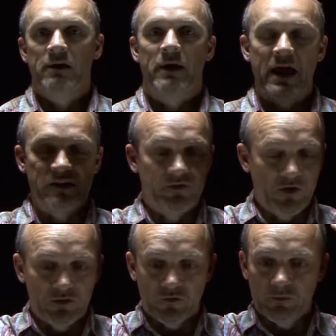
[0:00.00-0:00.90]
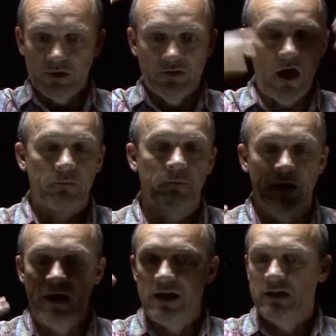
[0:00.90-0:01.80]
I just felt it from the top of my
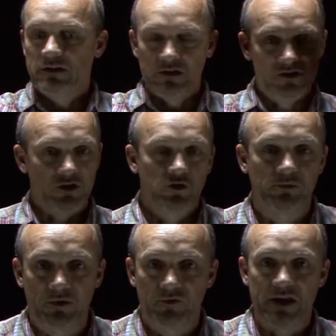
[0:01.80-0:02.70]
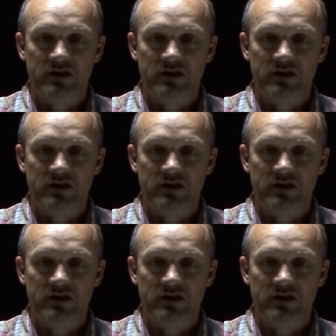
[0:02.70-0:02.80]
head to the soles of my feet.